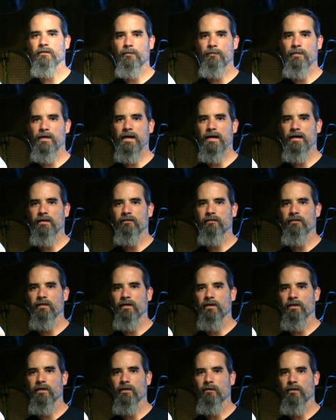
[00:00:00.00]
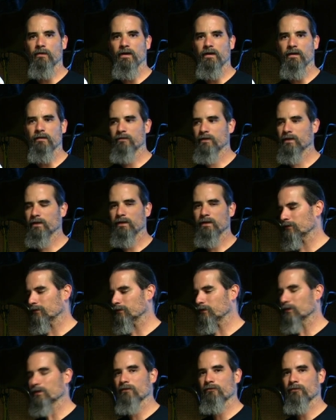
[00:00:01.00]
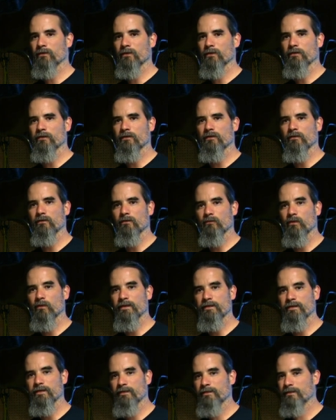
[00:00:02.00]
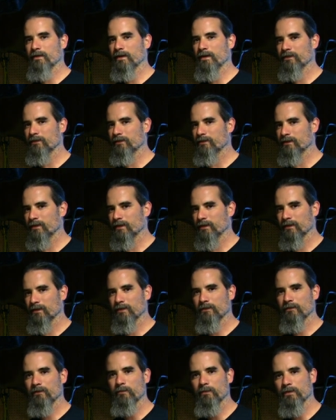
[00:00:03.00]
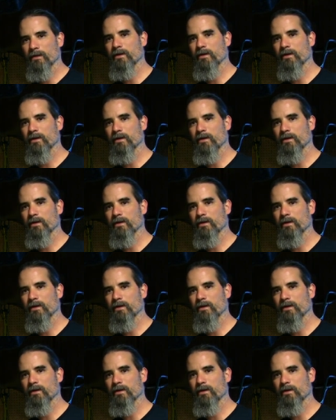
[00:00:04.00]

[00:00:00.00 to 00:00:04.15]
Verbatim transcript: package ferry arrived. Looking forward to seeing what's inside this thing. Let's open